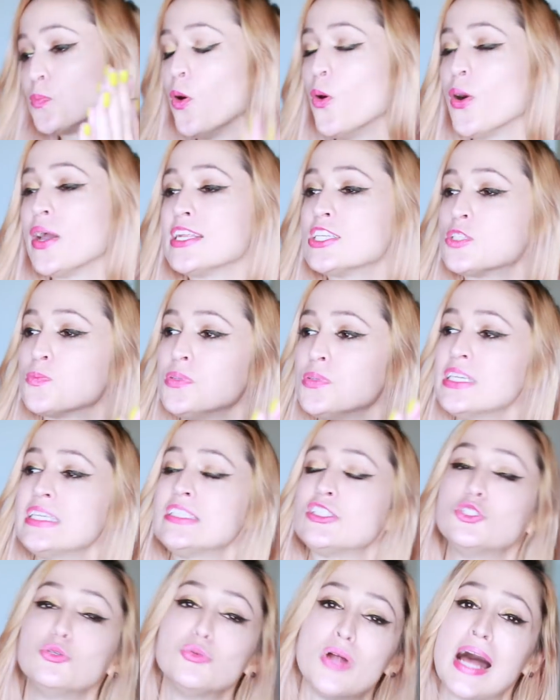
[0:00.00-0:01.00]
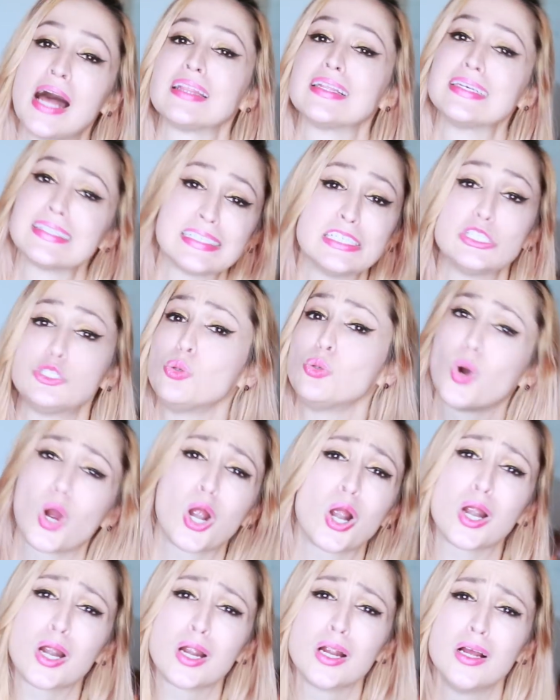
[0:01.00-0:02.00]
point is please do not listen to
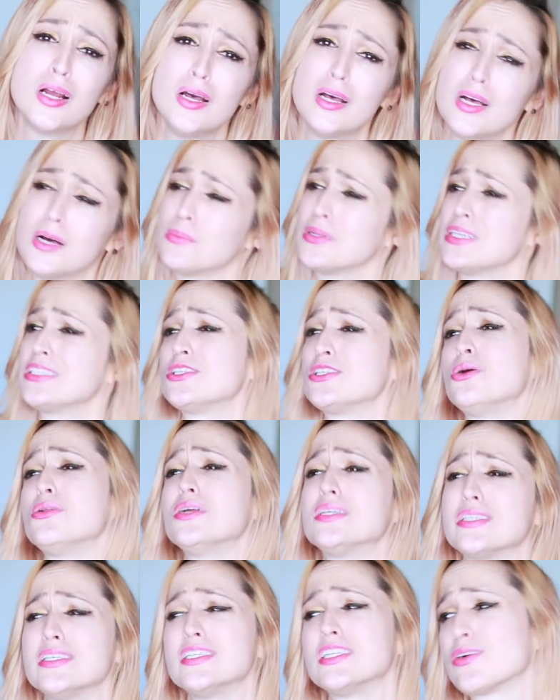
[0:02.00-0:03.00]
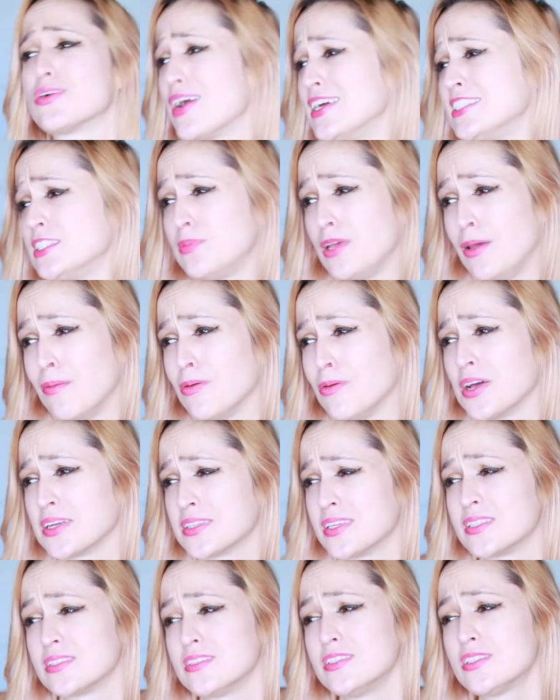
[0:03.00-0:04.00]
her. Please don't listen to crazy people
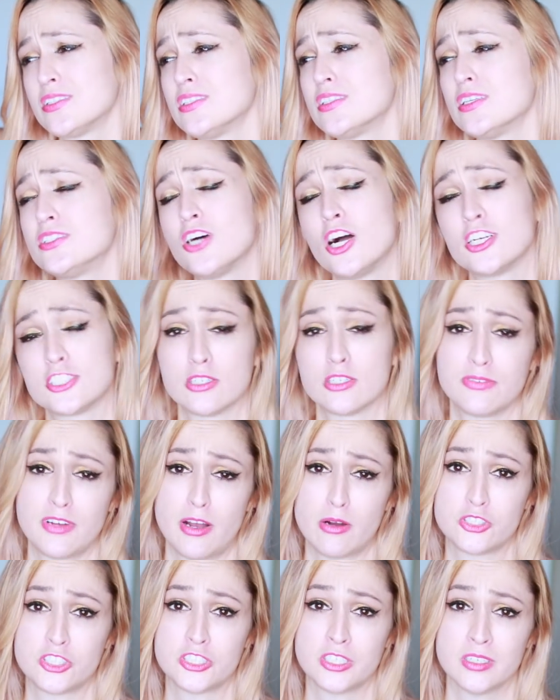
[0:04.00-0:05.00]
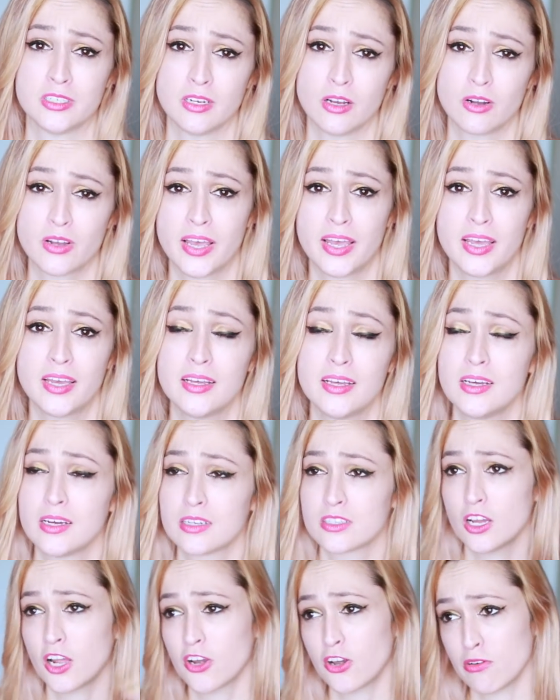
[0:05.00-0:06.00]
like this. Listen to Dr. Fauci, okay?
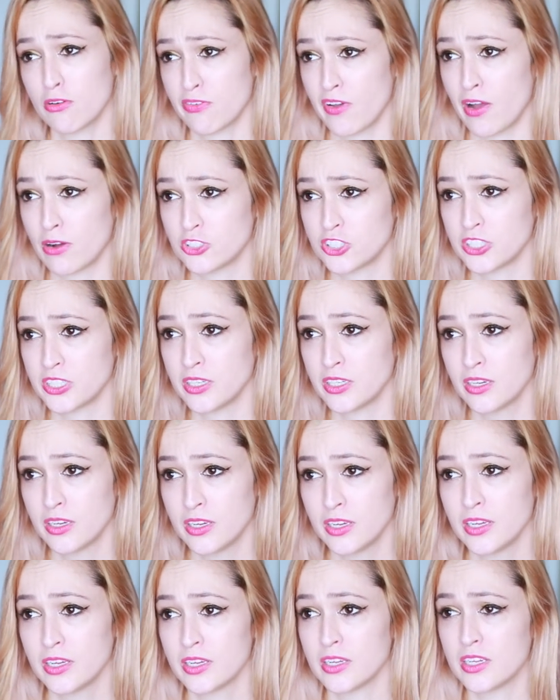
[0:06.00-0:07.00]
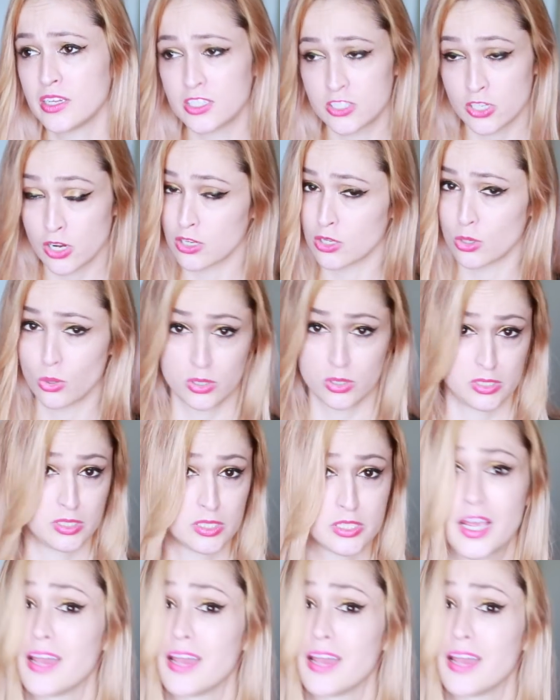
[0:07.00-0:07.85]
Dr. Fauci is our Lord and